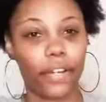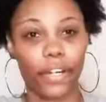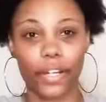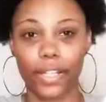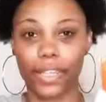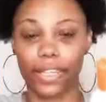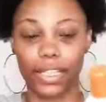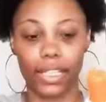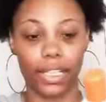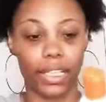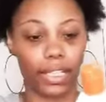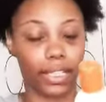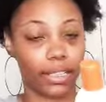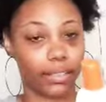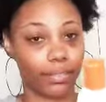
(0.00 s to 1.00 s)
very
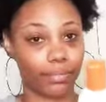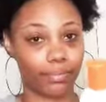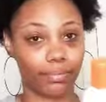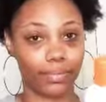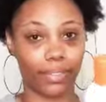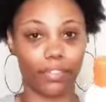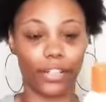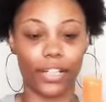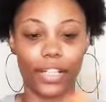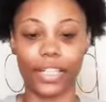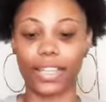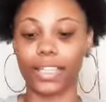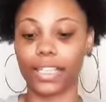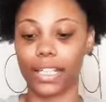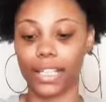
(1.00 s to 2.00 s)
thick very
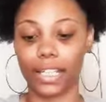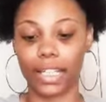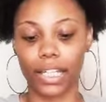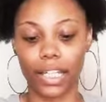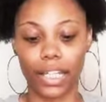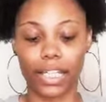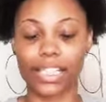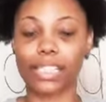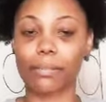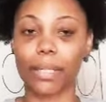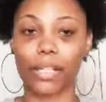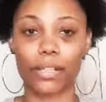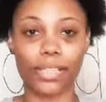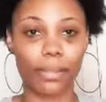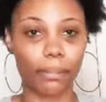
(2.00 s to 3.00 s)
thick,
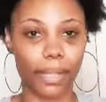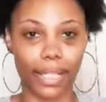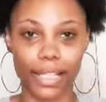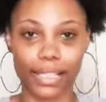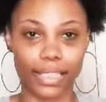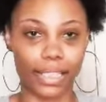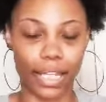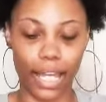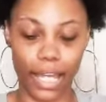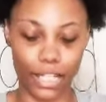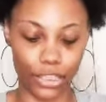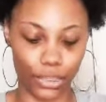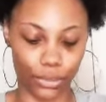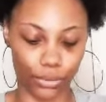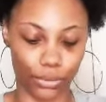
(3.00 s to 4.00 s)
smells amazing
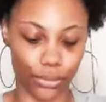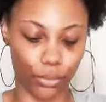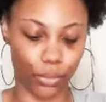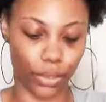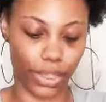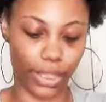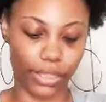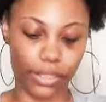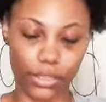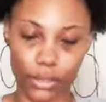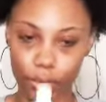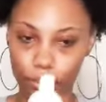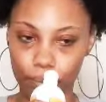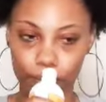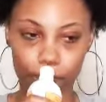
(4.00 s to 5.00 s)
as usual.
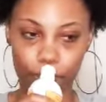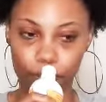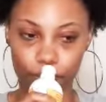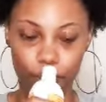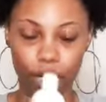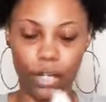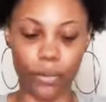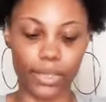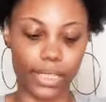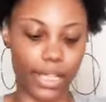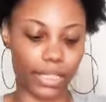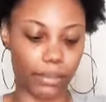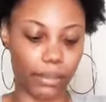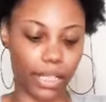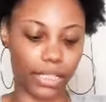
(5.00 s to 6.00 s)
Cantu always
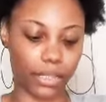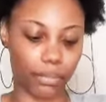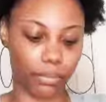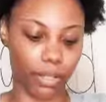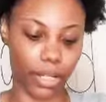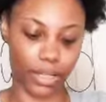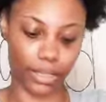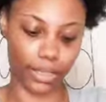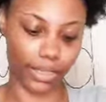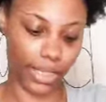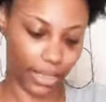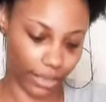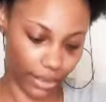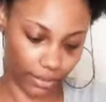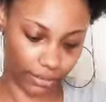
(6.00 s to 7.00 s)
has amazing products.
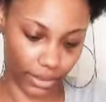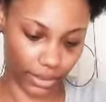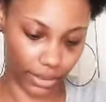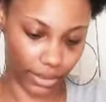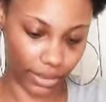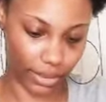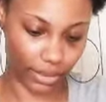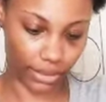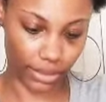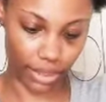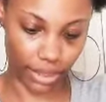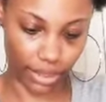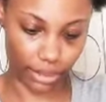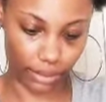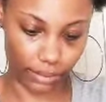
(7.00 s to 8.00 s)
I love this.
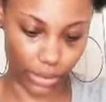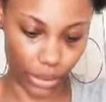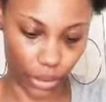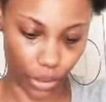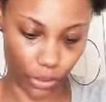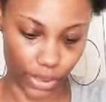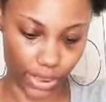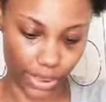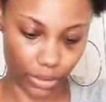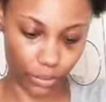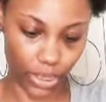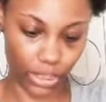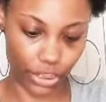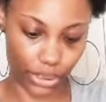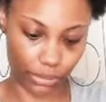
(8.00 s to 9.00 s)
Um, so this is what
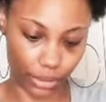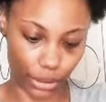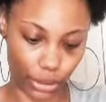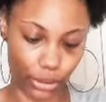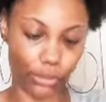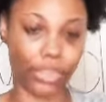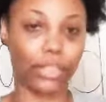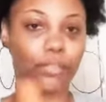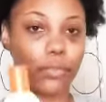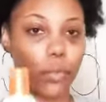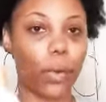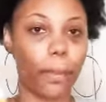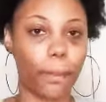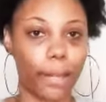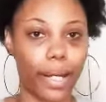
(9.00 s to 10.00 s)
I've just been using
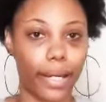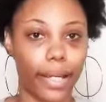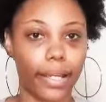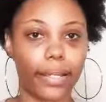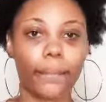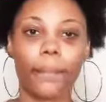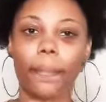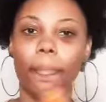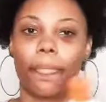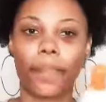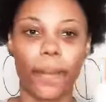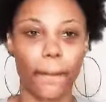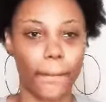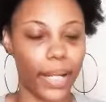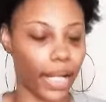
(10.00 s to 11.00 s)
for my
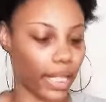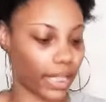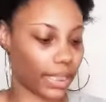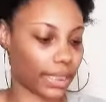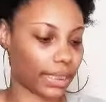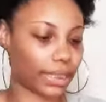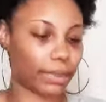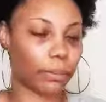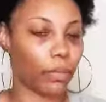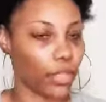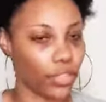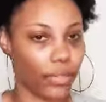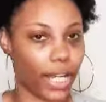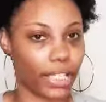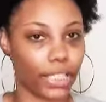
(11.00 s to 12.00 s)
my uh,
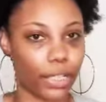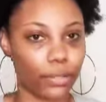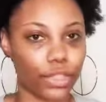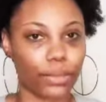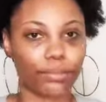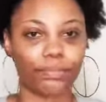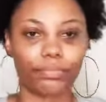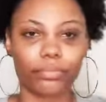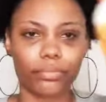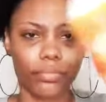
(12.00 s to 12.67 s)
moisturized lotion